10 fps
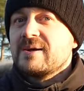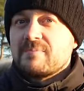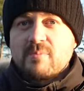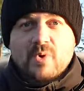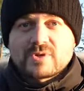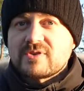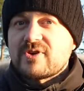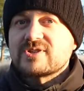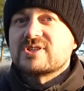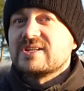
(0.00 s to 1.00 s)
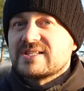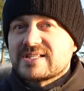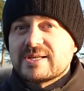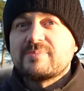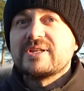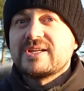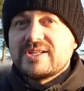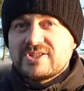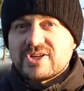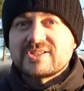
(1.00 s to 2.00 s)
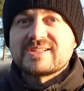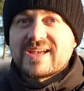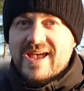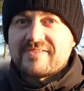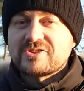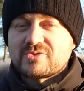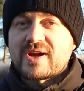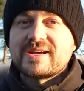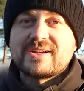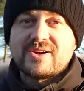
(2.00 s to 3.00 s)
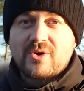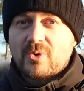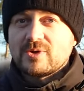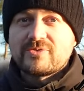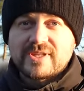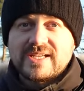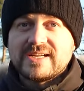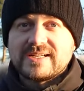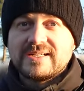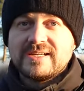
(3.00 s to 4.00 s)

Most of us simply just haven't tried all of the gear.